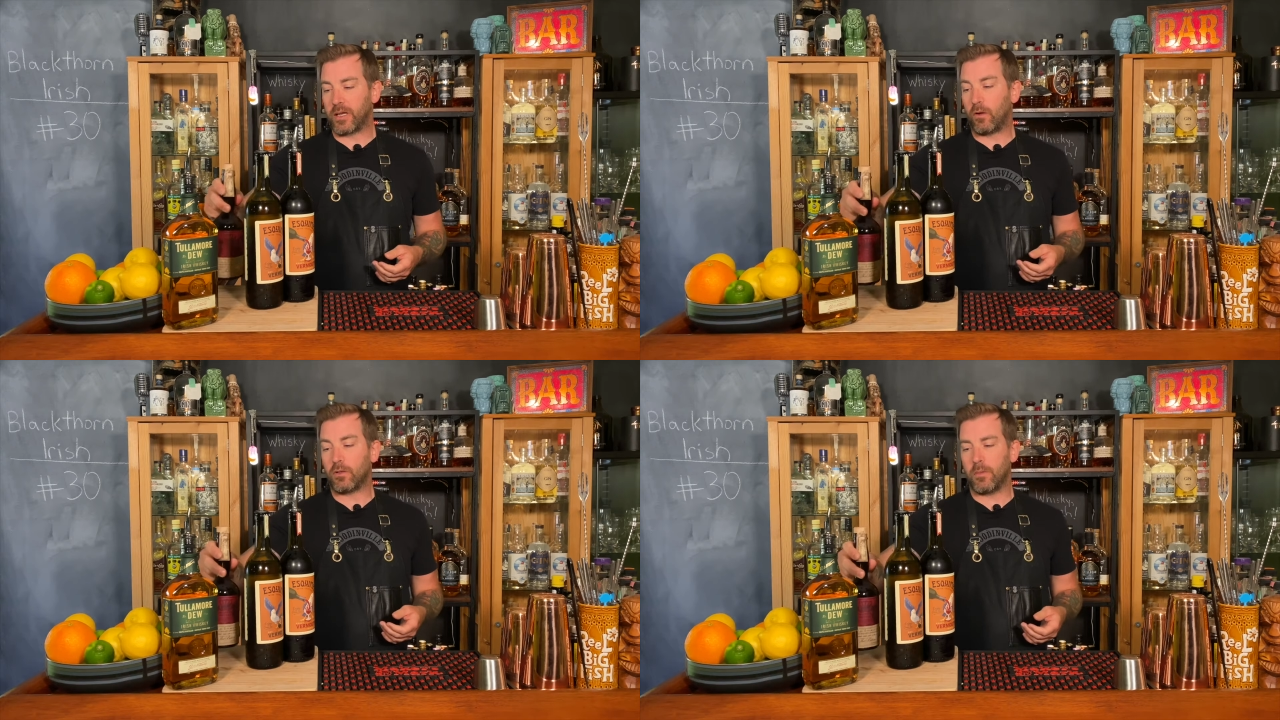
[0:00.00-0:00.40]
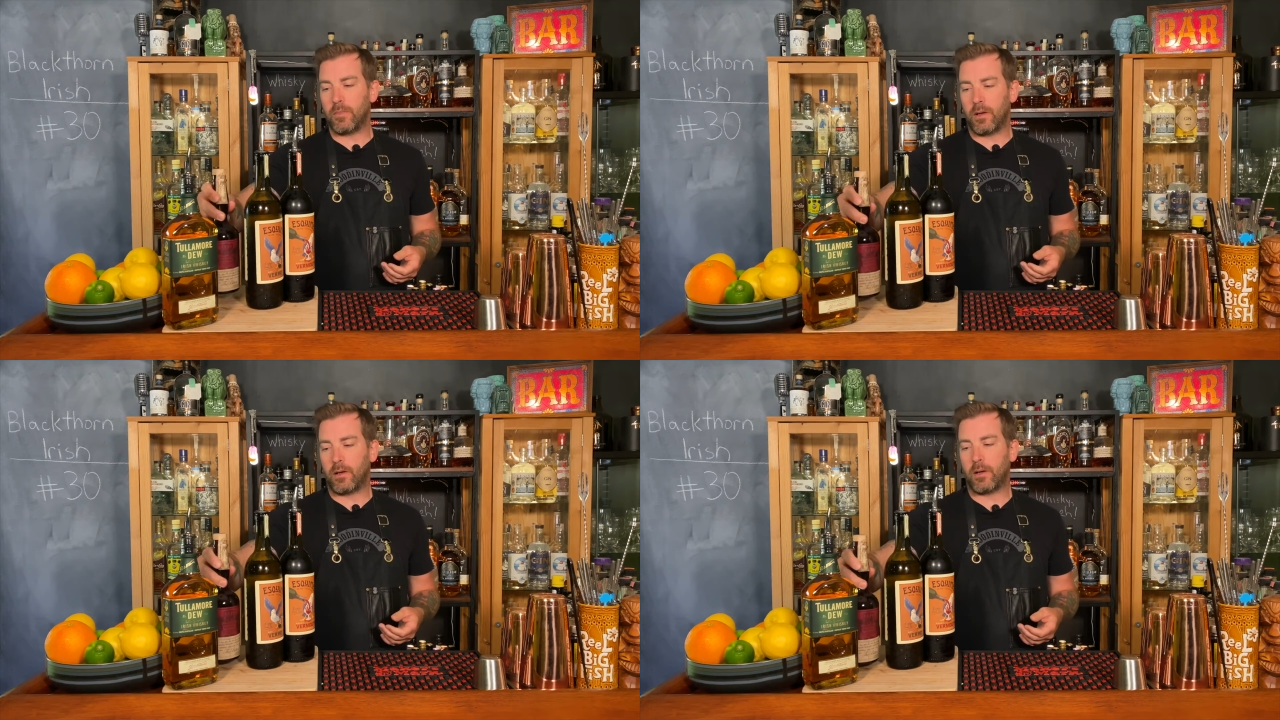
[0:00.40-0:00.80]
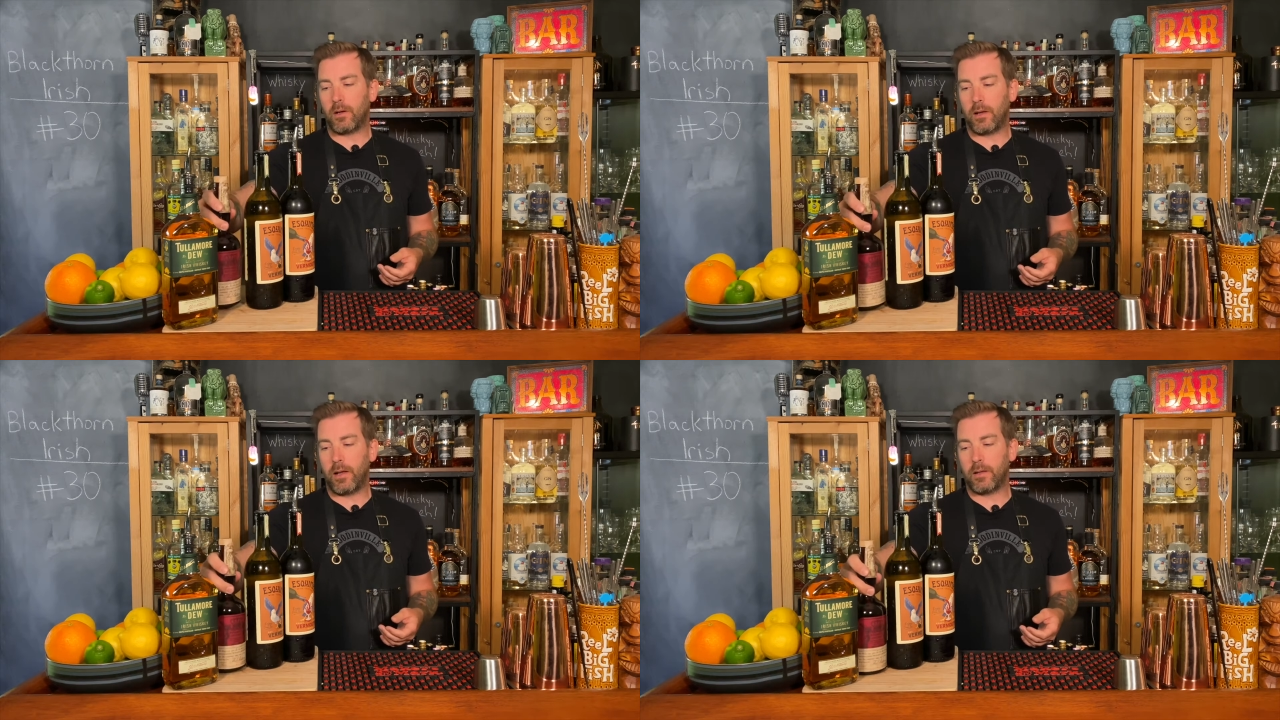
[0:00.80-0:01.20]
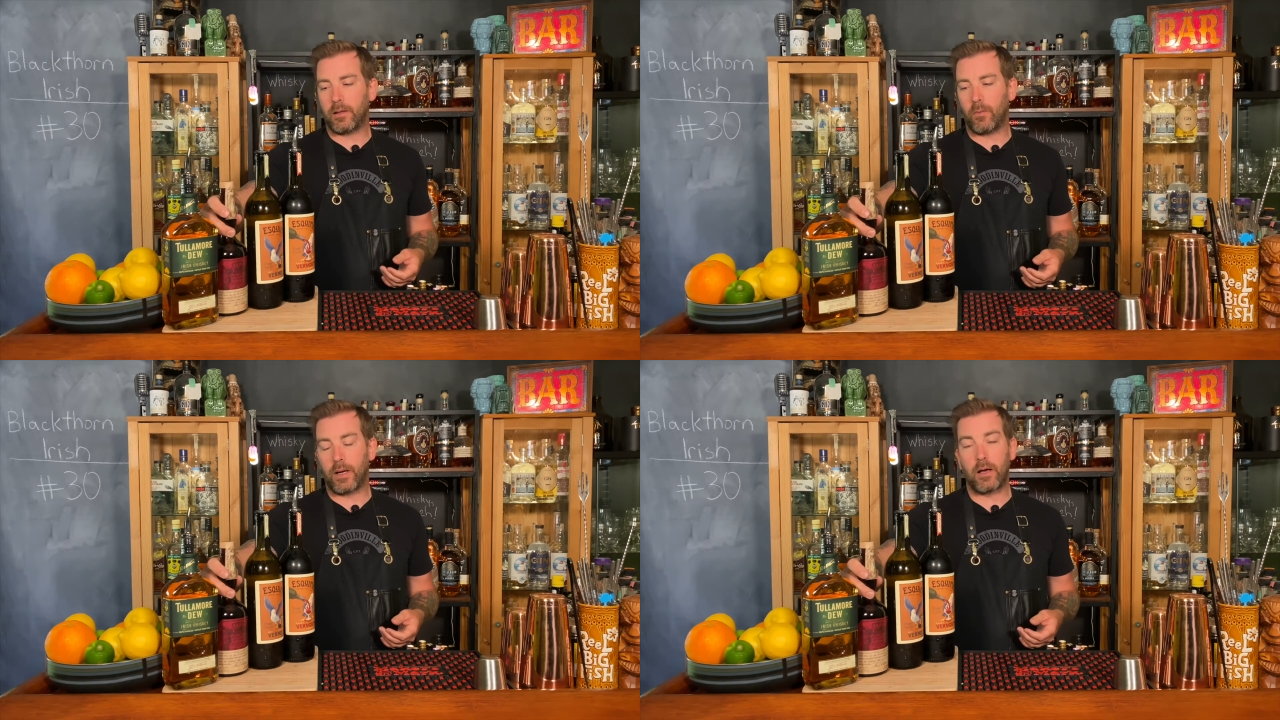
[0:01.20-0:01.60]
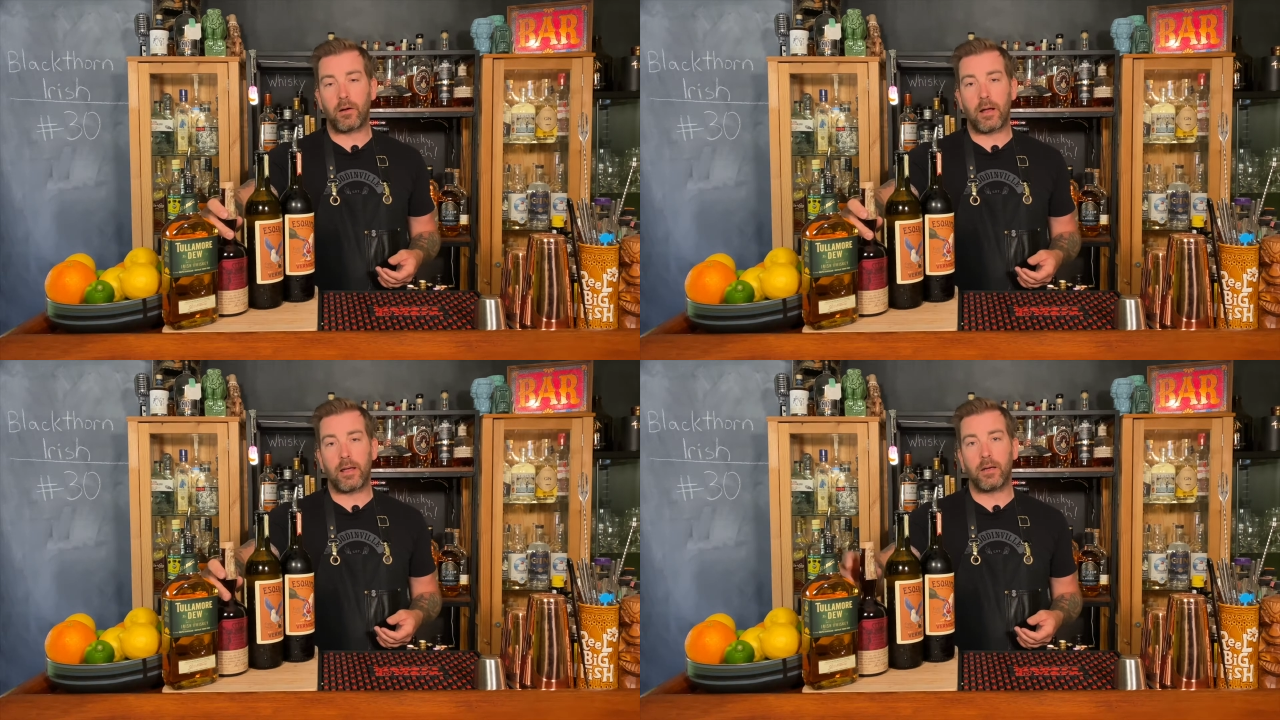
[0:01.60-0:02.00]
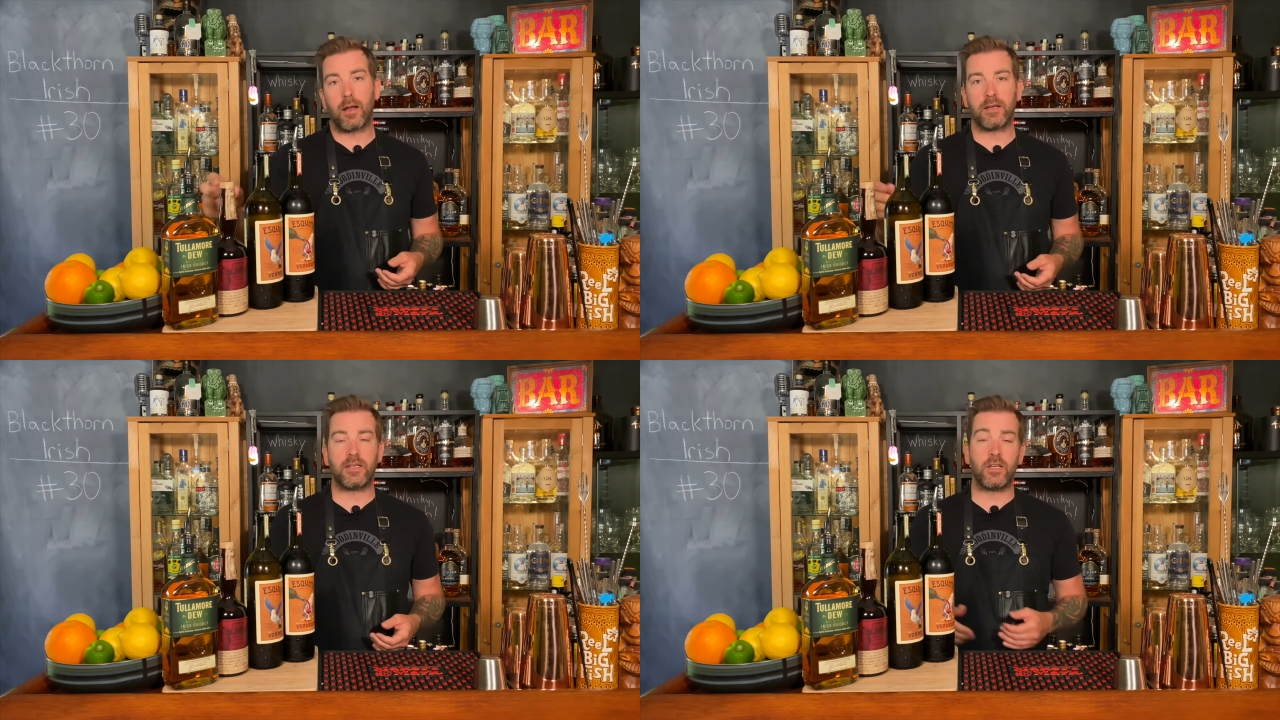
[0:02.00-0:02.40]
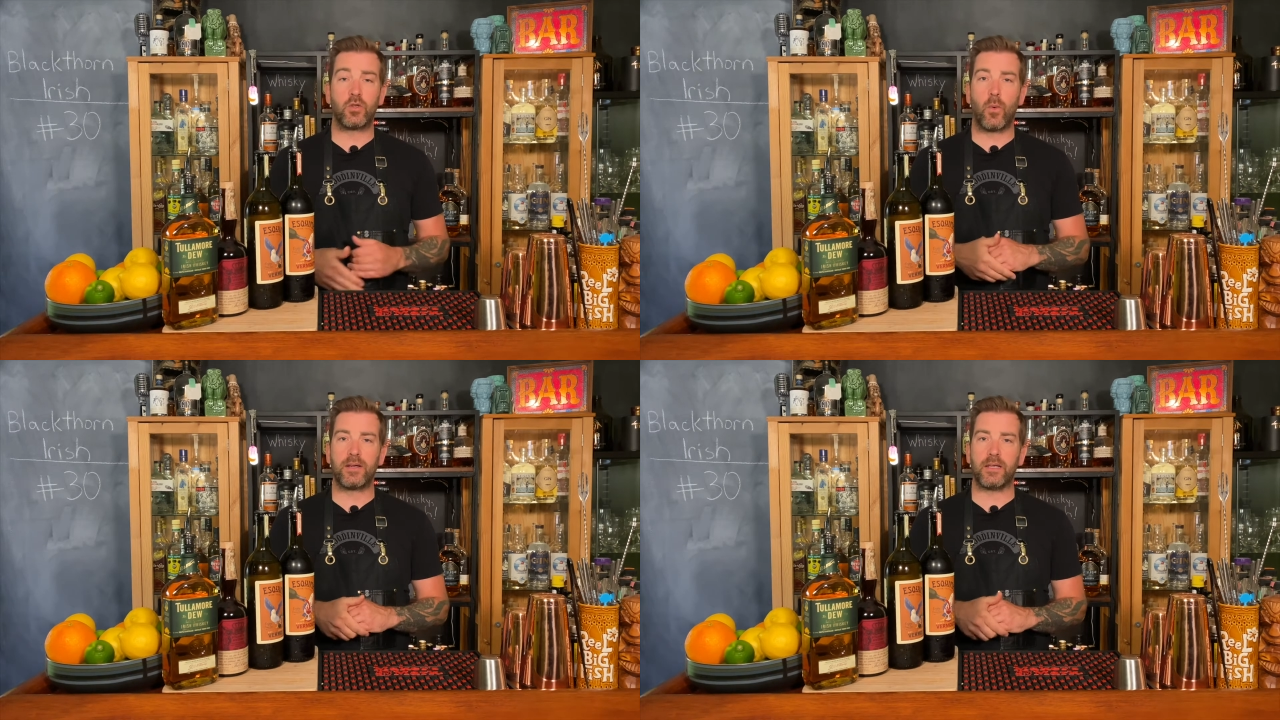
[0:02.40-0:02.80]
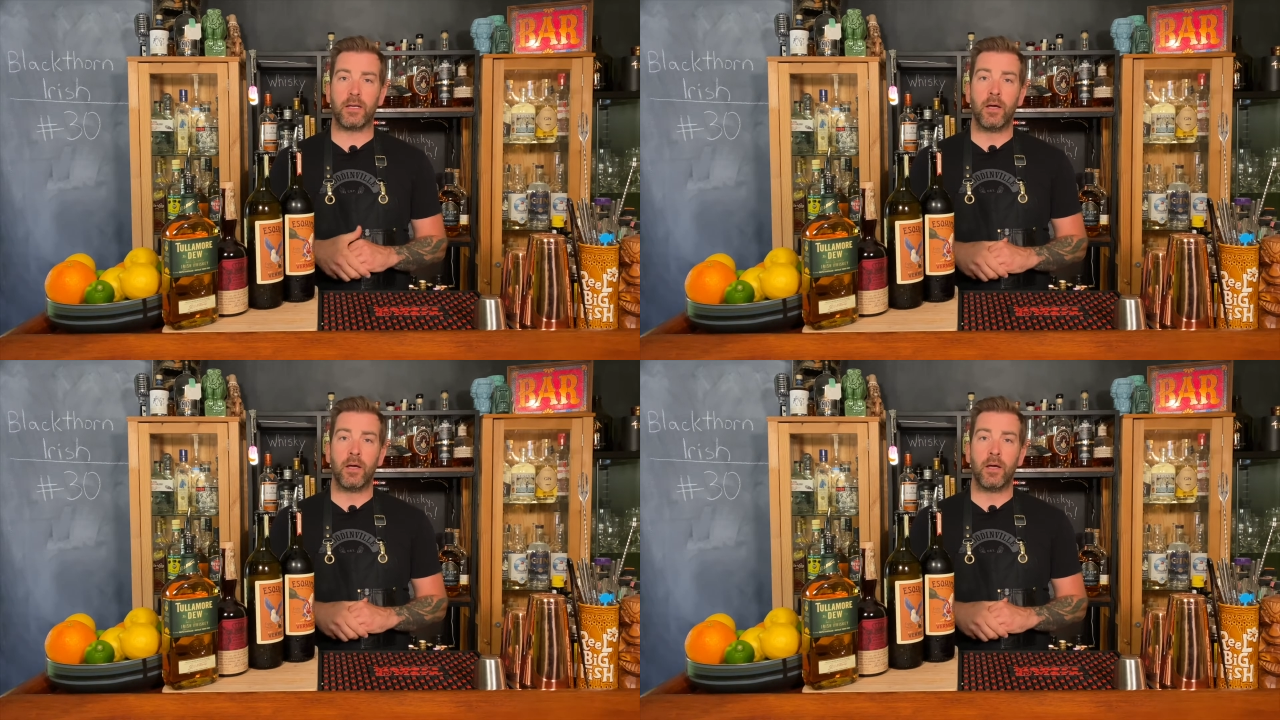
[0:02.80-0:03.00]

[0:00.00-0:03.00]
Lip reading: killed them, and they went out in 1920.